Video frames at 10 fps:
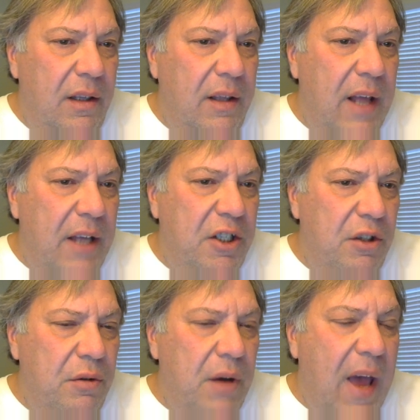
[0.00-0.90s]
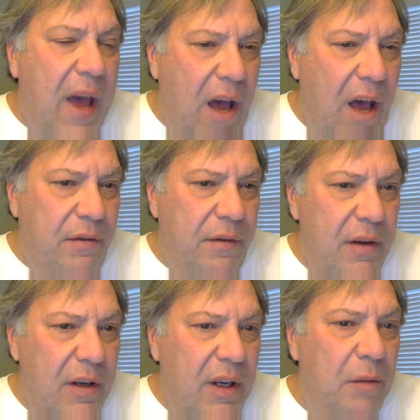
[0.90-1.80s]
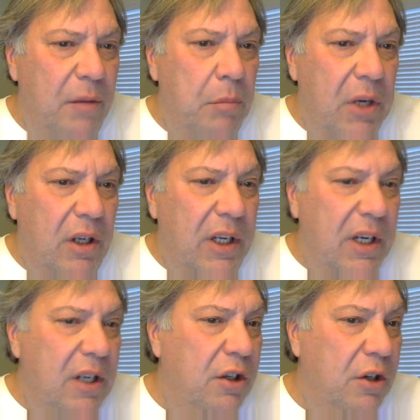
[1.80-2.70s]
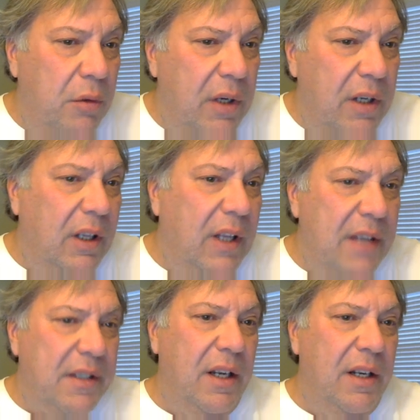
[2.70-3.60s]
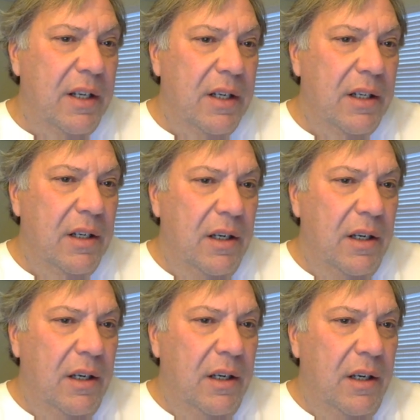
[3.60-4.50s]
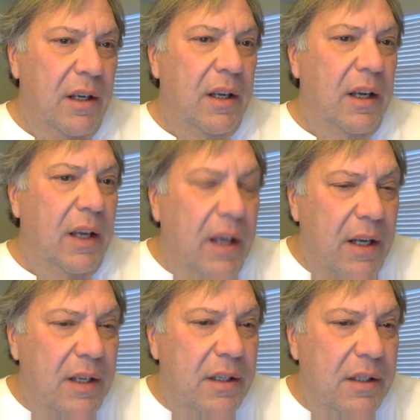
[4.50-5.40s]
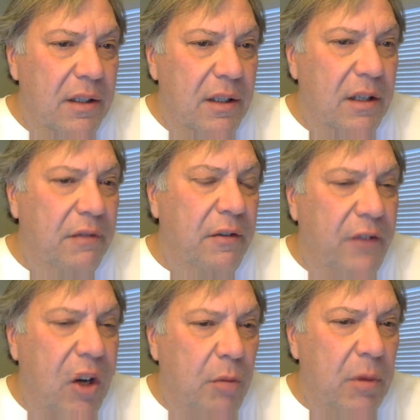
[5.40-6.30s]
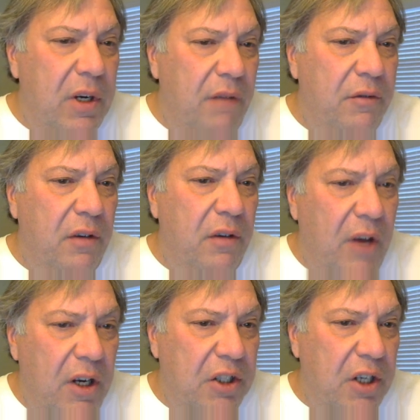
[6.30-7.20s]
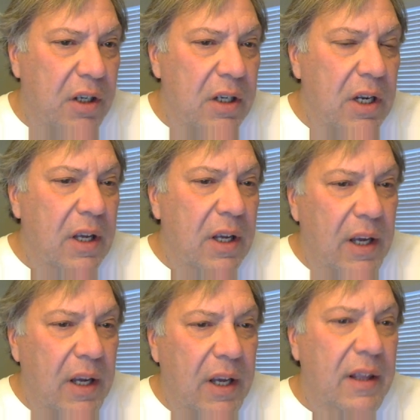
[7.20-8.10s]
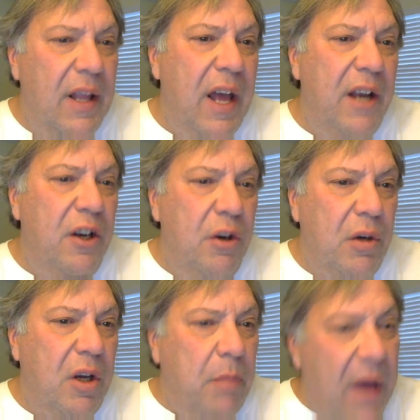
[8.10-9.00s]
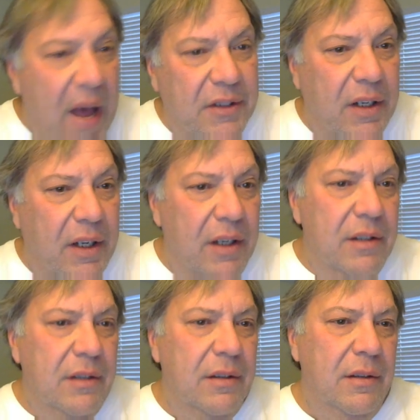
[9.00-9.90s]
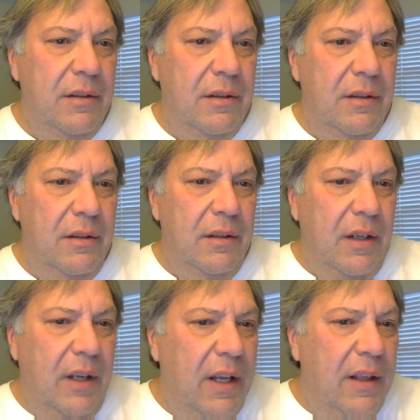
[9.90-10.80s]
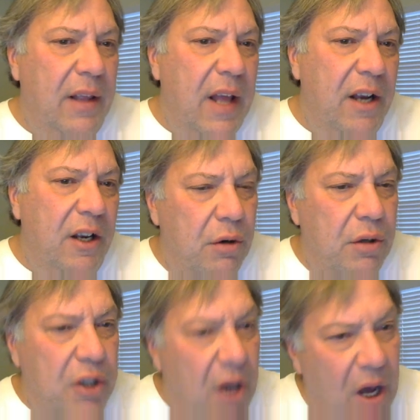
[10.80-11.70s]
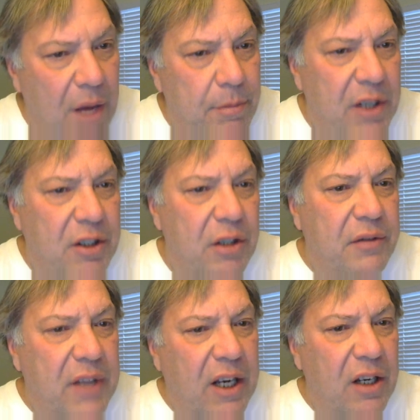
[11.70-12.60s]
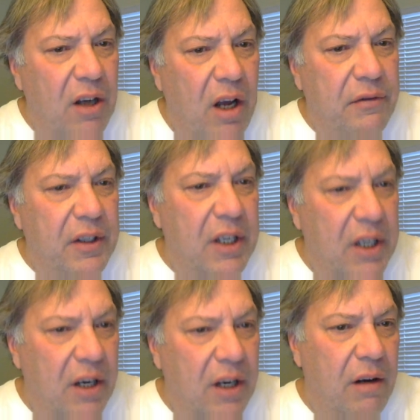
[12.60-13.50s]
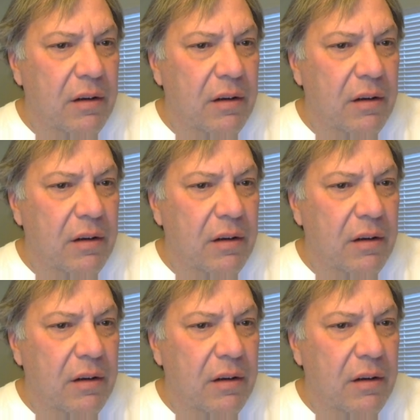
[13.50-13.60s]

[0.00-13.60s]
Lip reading: that you have in merely doing the lesson is the fulfillment of your function in that new capacity, in that new job that you've taken on for the year.